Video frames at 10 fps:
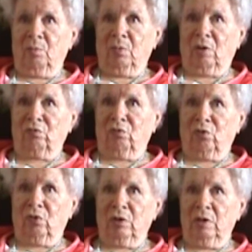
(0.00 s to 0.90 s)
Mount um,
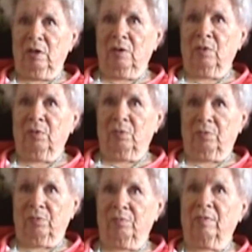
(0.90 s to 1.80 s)
Vernon?
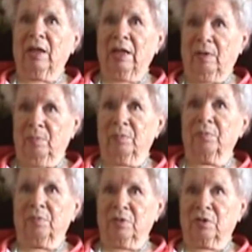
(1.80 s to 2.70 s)
Mm-hmm. Yep.
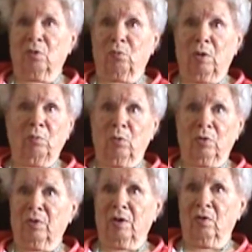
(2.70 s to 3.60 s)
So we
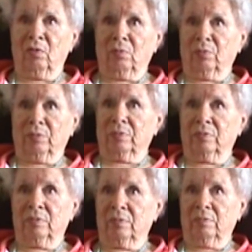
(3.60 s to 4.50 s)
weren't there.
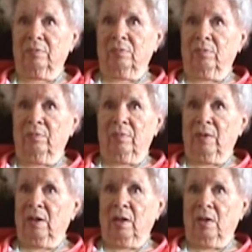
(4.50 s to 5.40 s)
Too long.
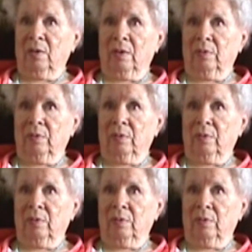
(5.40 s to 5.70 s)
Uh-uh.